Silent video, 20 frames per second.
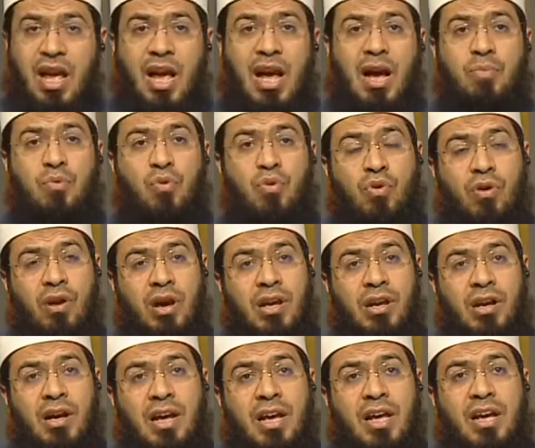Abu
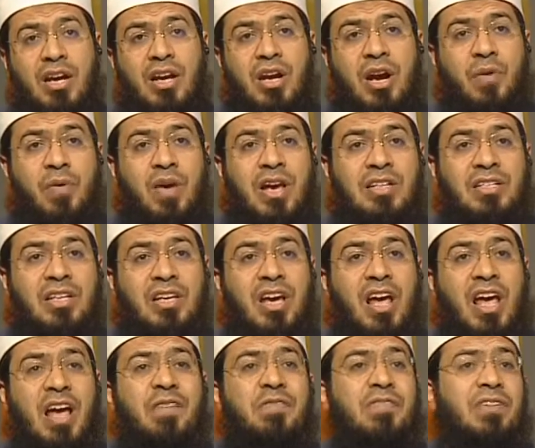Huraira narrating
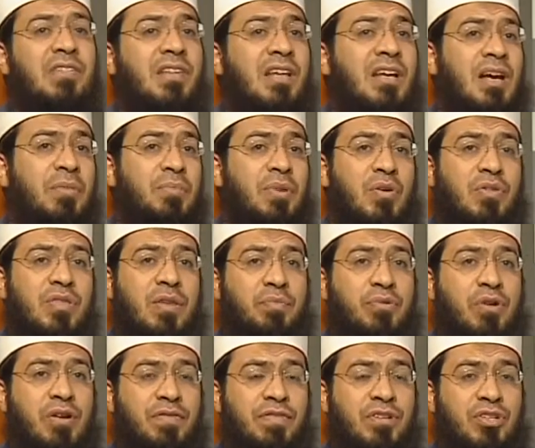everything about the
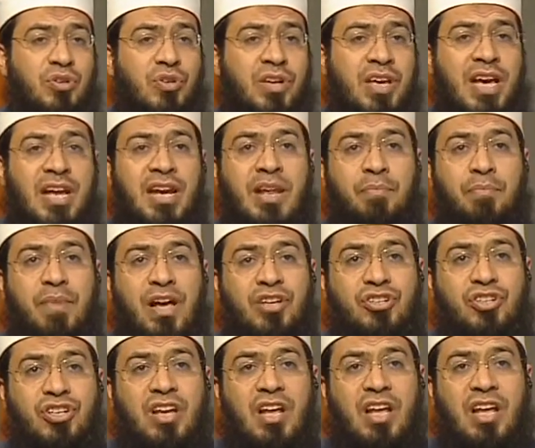Prophet. You can
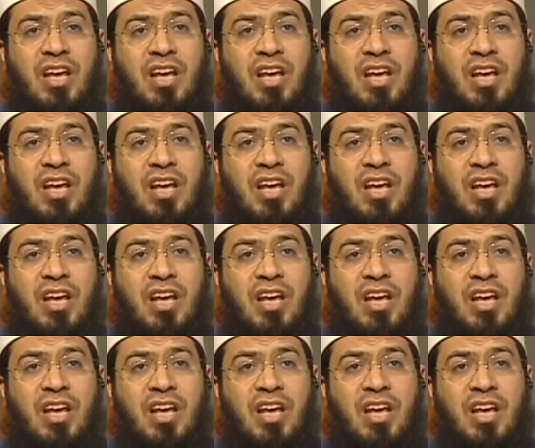imagine